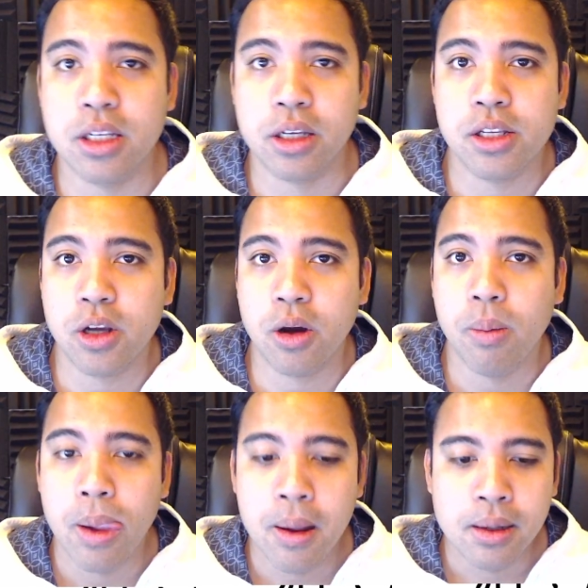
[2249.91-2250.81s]
Okay, so
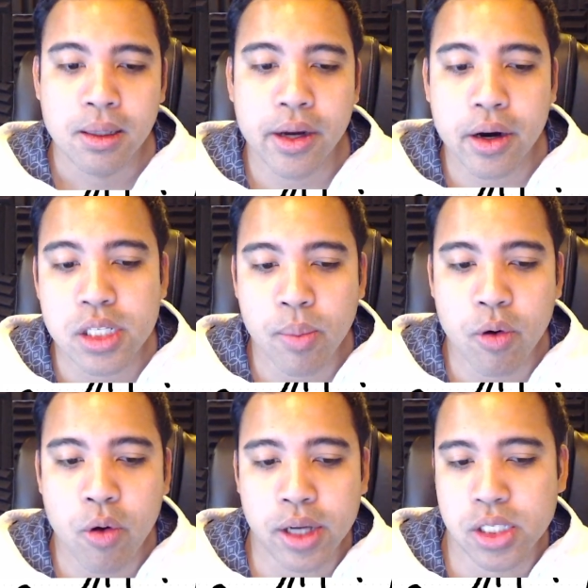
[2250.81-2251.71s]
here are some
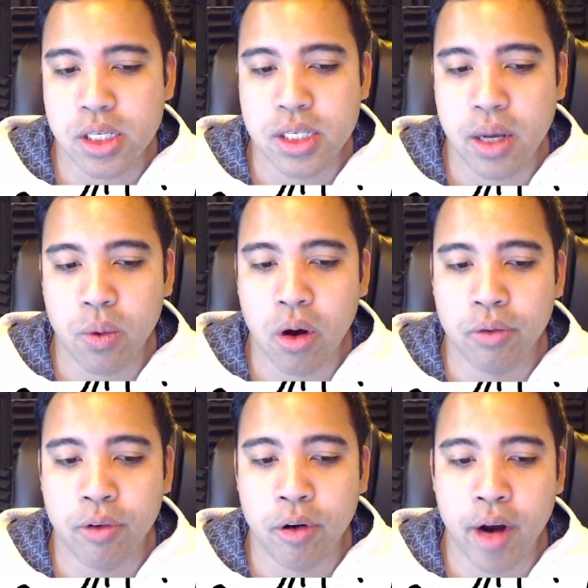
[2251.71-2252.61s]
questions that we'll go
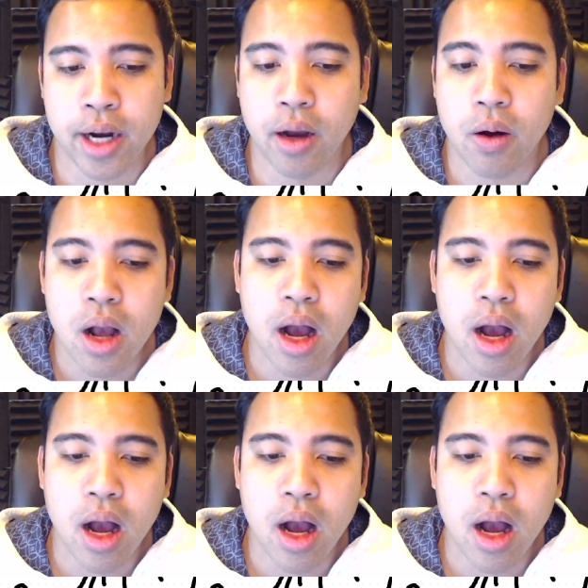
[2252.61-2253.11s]
over right now.